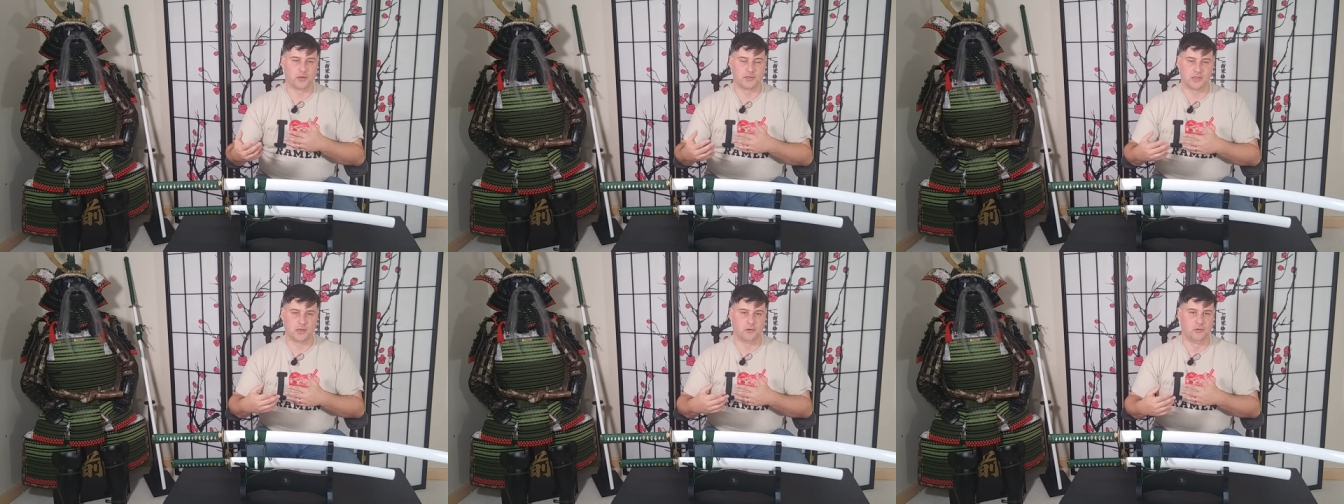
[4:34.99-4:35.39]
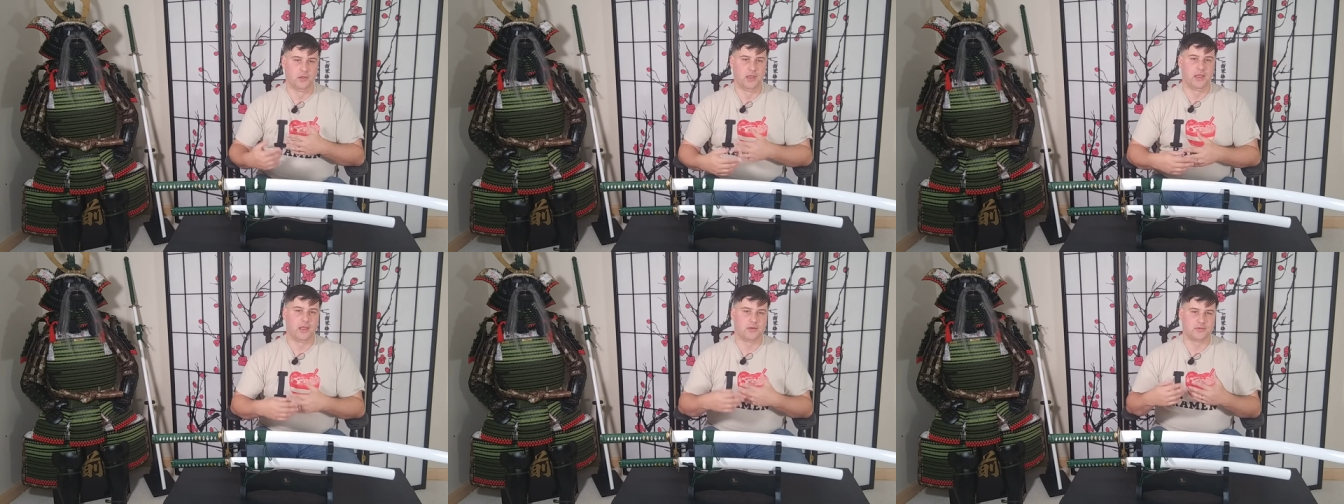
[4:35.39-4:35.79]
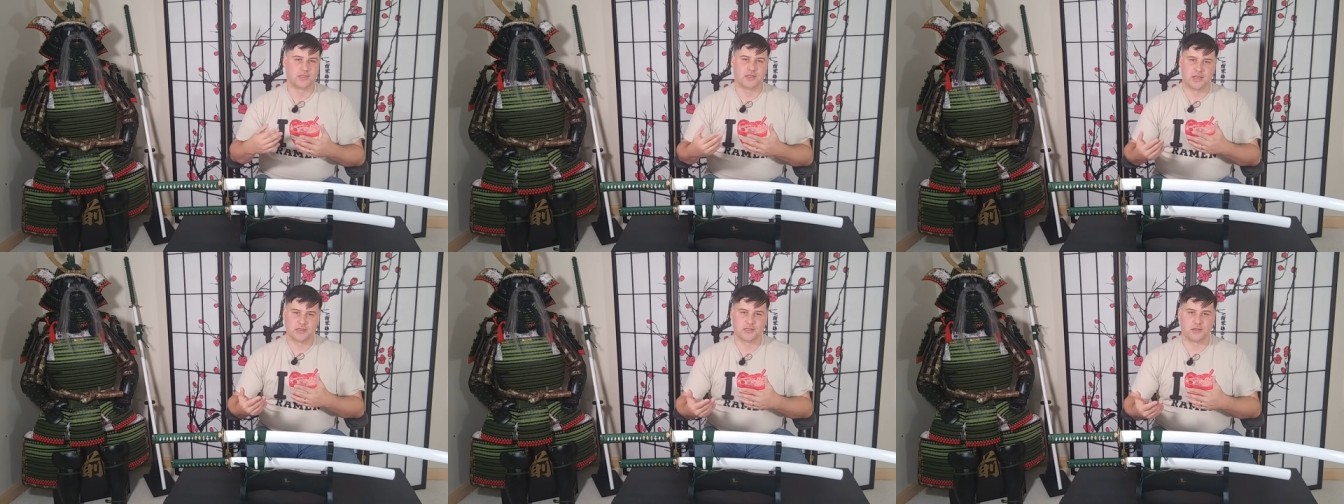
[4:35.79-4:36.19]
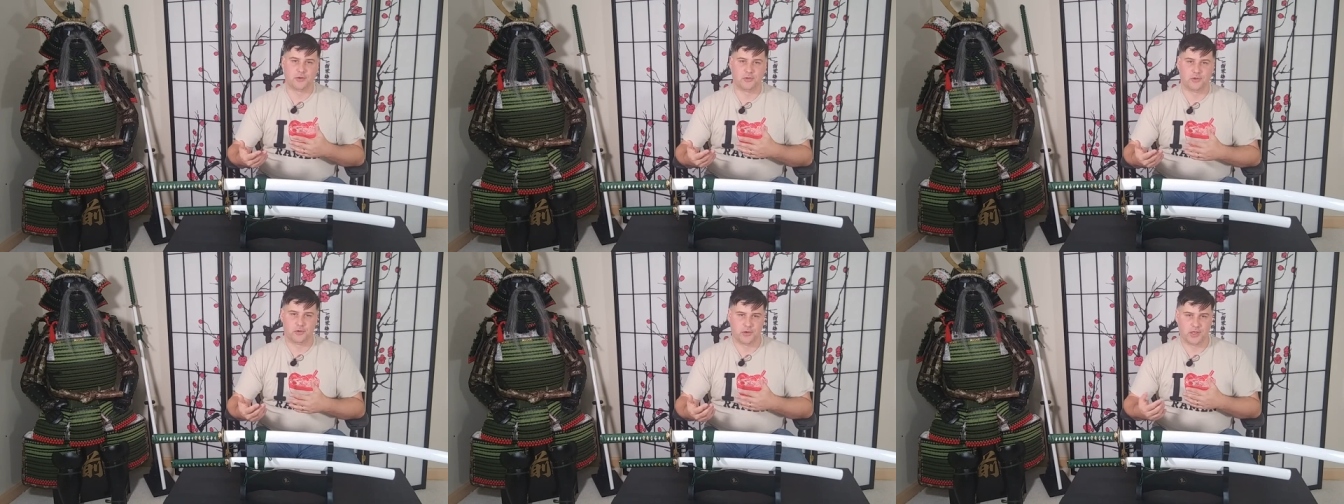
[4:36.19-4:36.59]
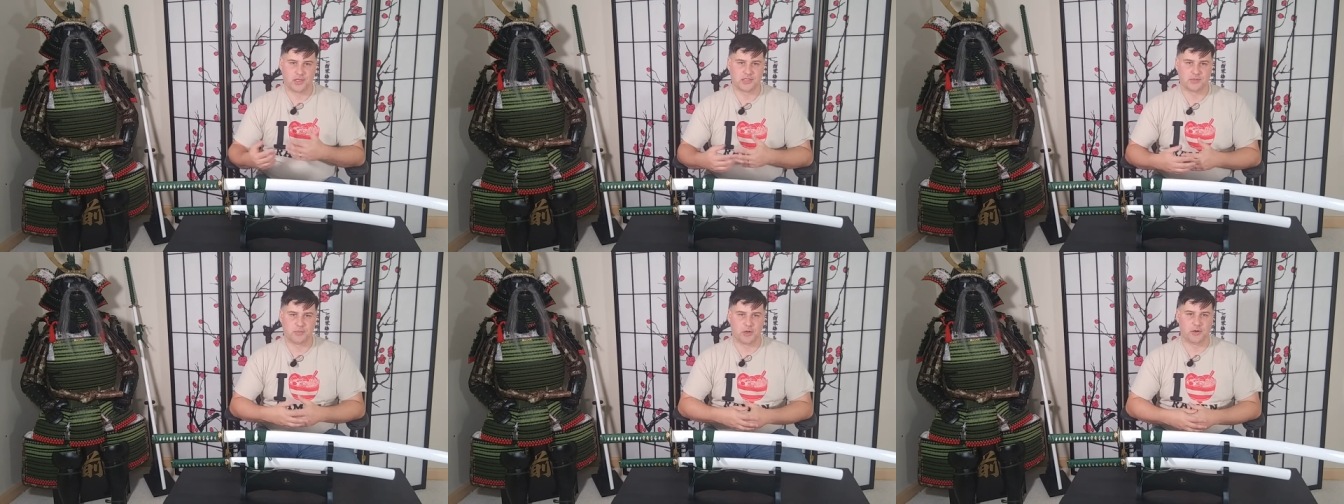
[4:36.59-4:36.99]
So it was a nice little learning
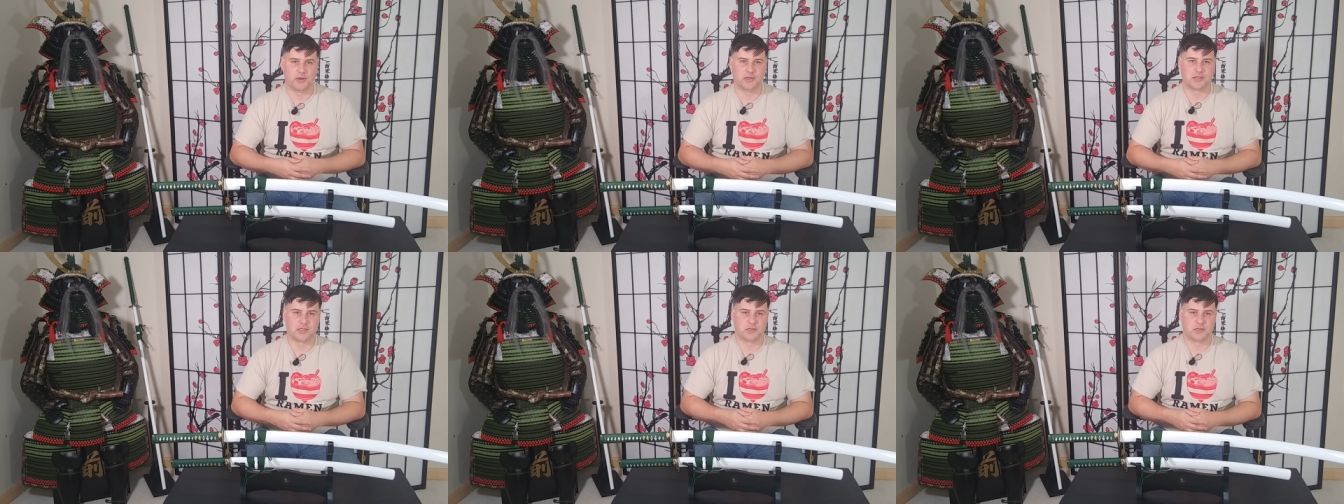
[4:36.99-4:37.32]
experience